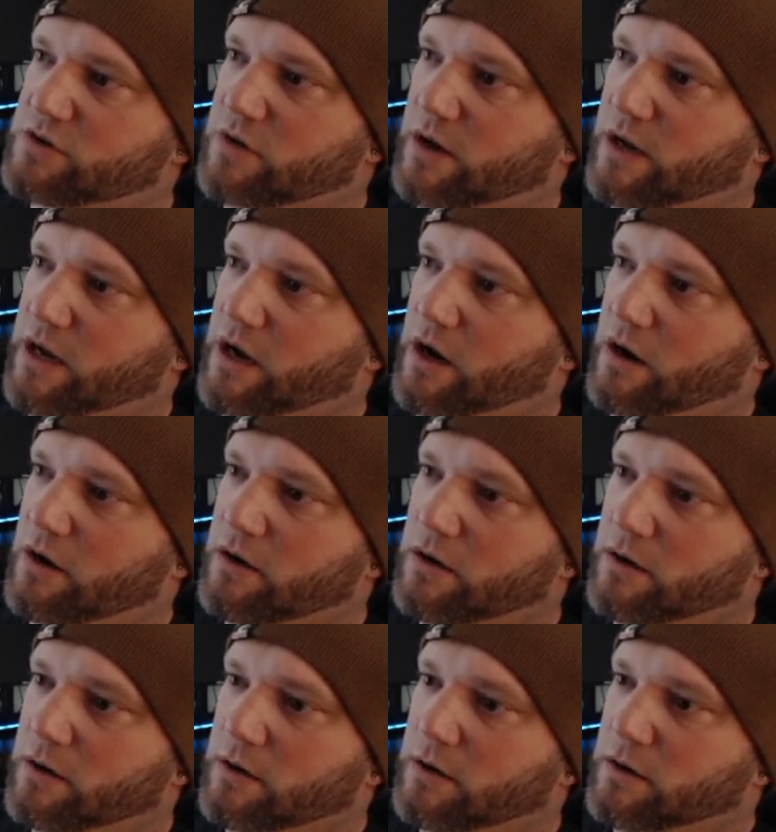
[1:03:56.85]
right here,
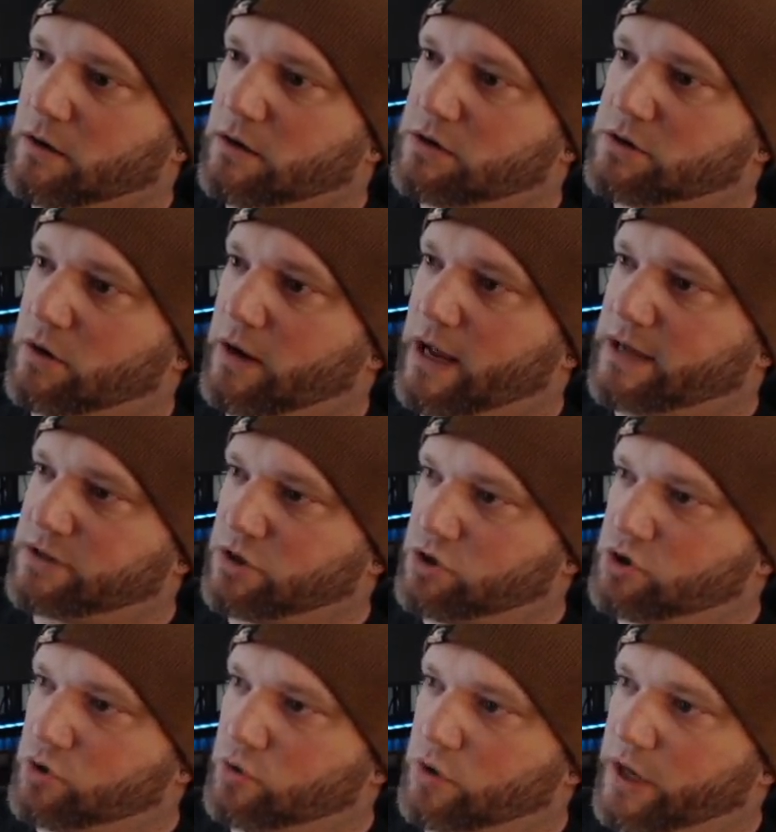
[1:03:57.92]
so it has a
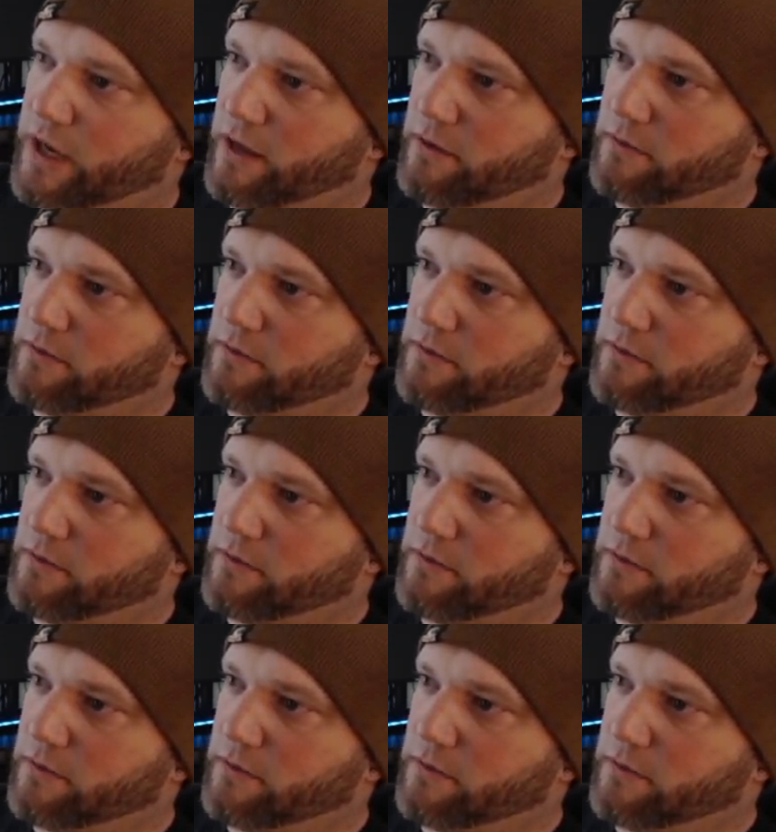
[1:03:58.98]
jewel in it.